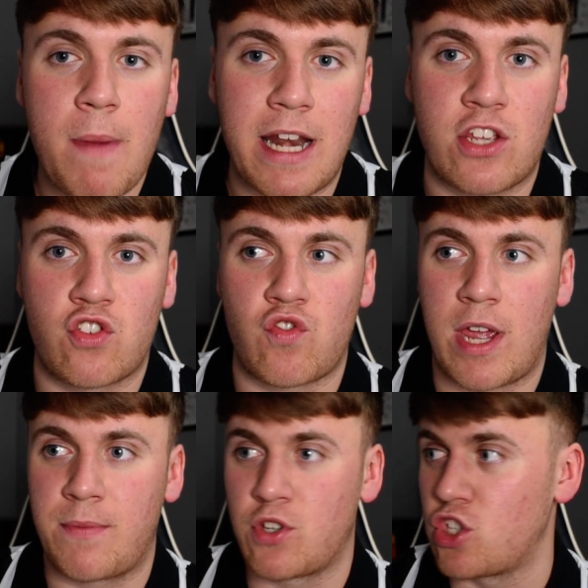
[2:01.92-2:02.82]
many
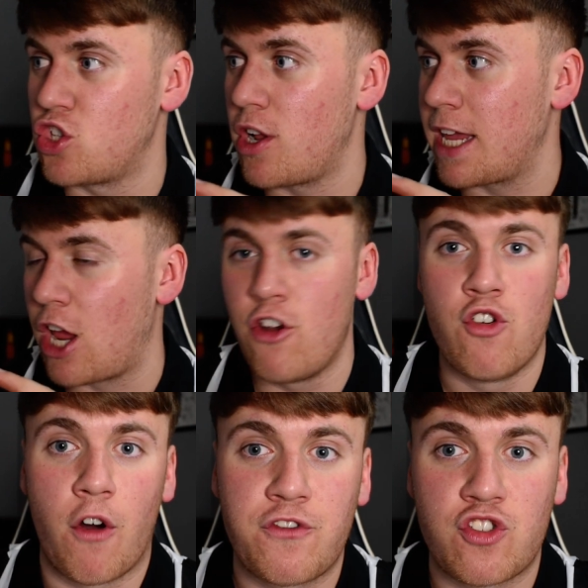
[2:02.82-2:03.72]
stripes. There's not like,
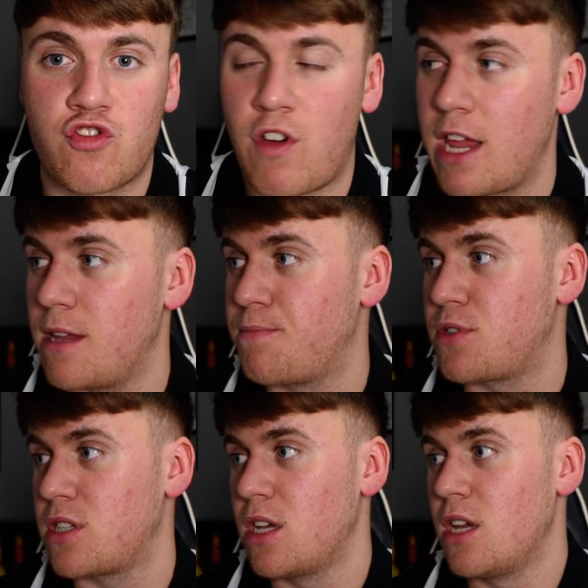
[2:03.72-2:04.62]
enough
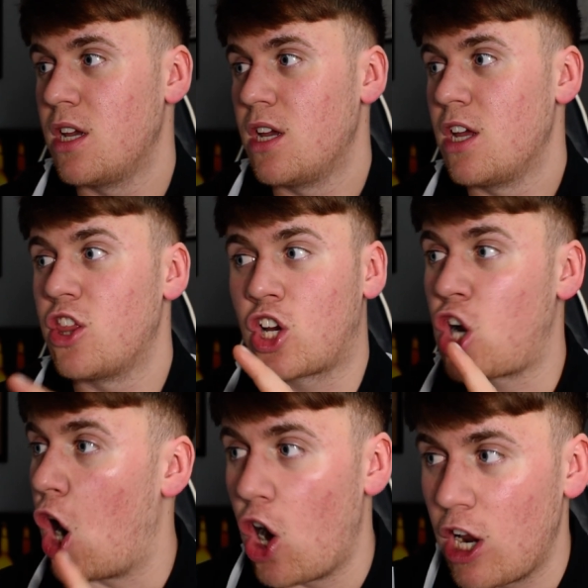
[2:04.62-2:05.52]
stripes. The
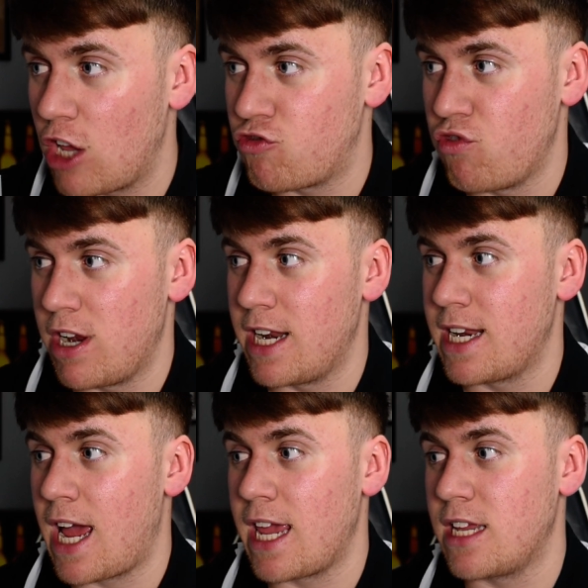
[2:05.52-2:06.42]
collar's really
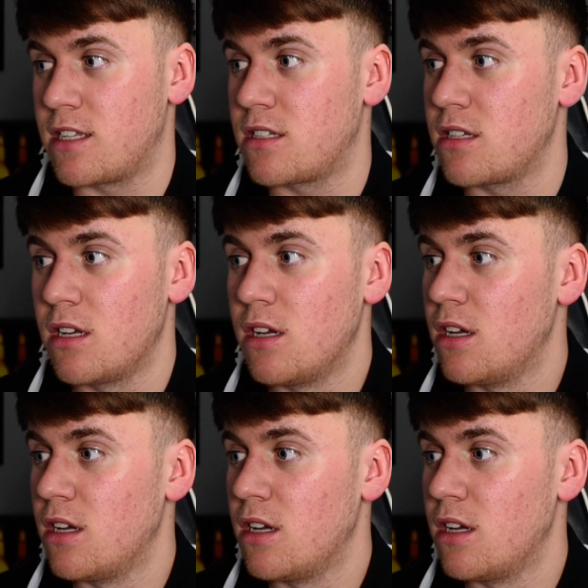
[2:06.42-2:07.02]
nice.